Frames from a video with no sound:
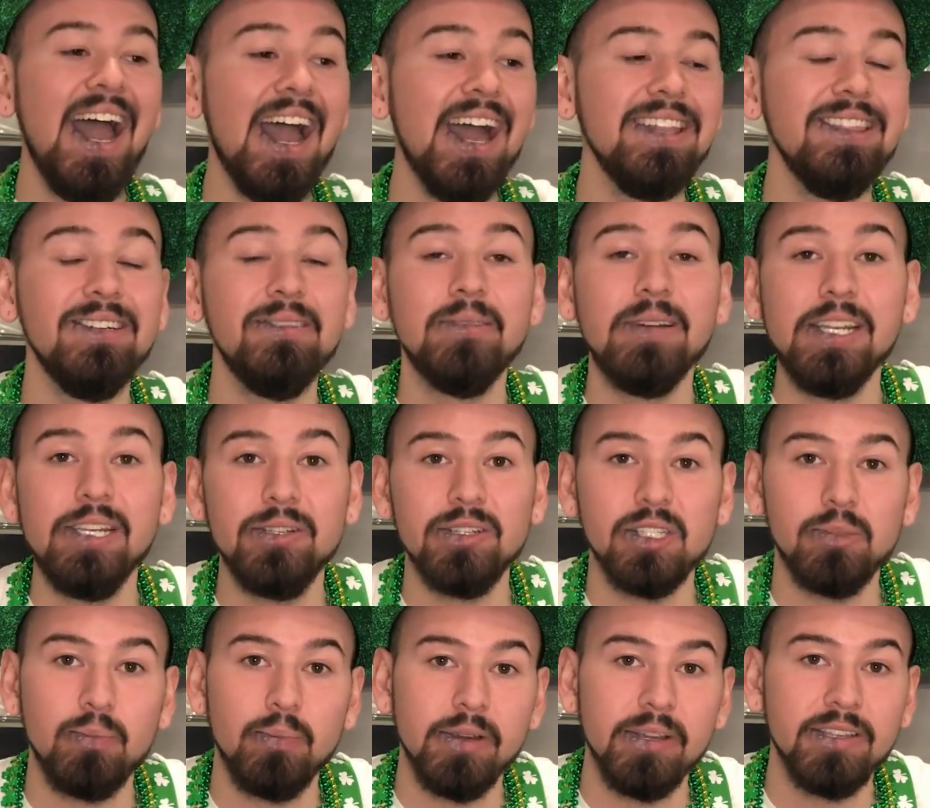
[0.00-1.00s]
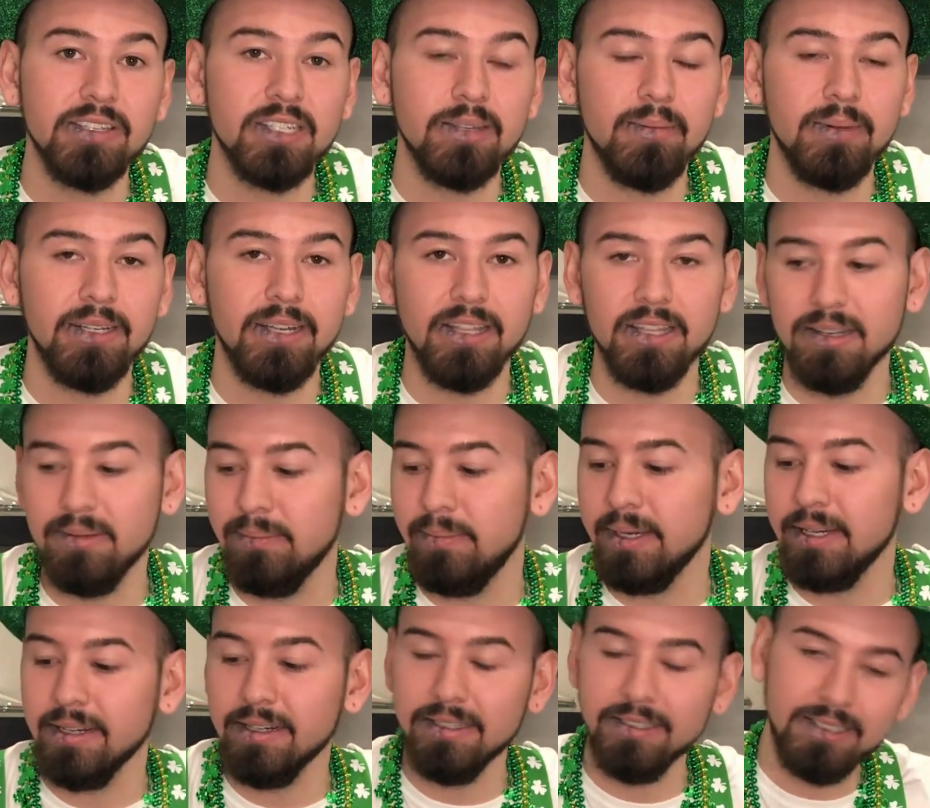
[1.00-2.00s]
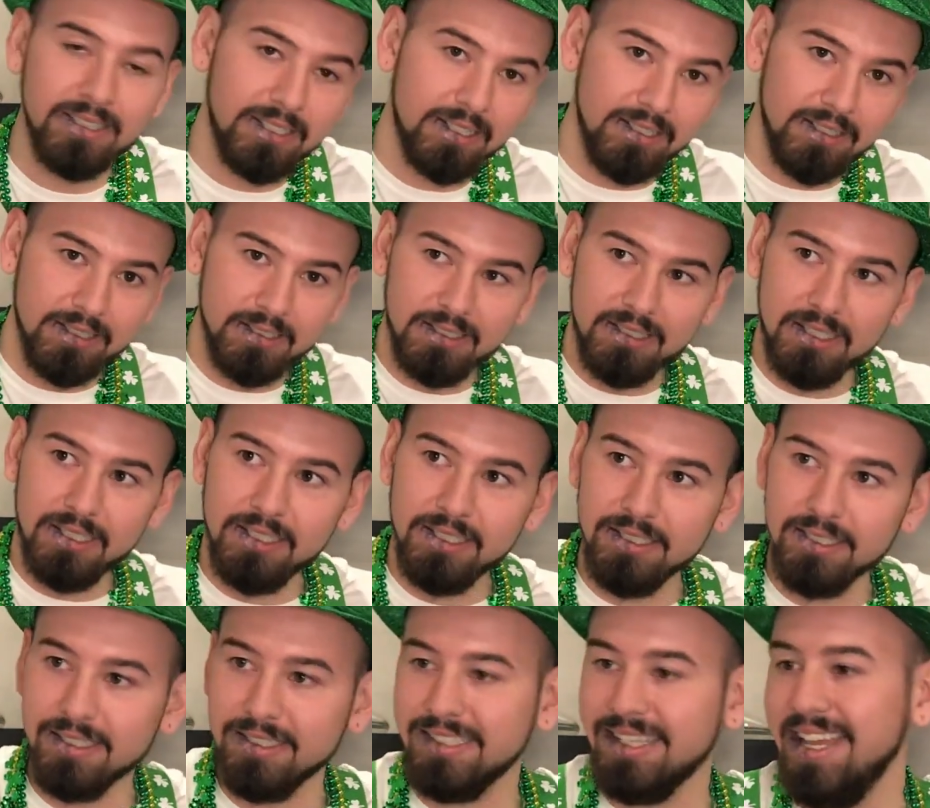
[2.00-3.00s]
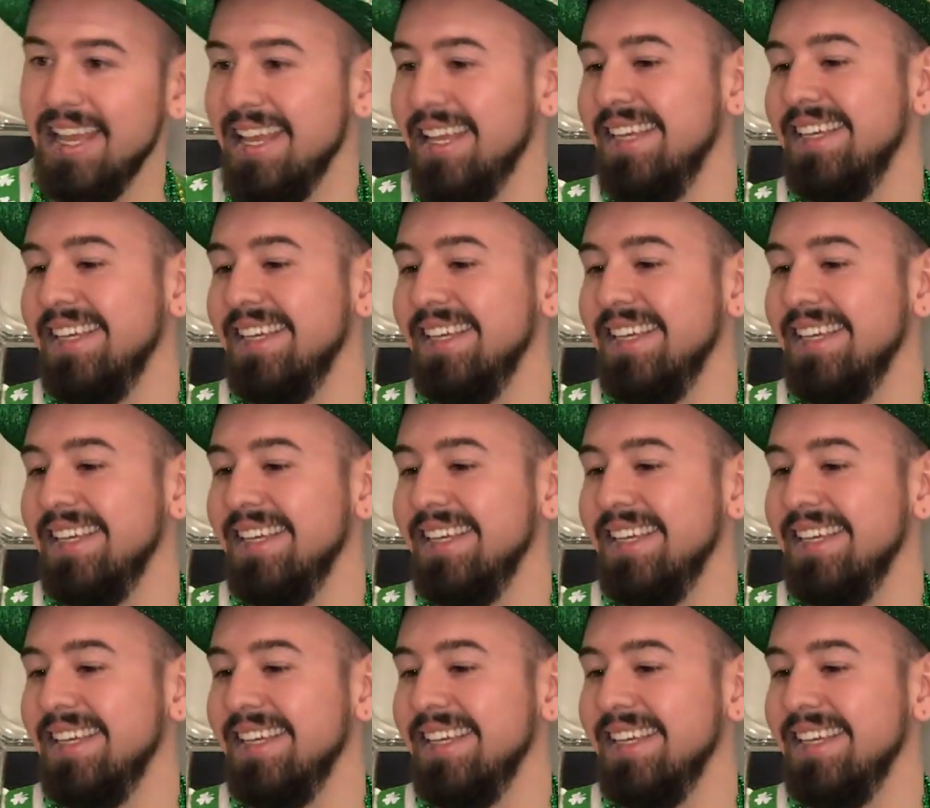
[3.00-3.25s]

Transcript: and the waitress brings him another beer, and he goes, cheers.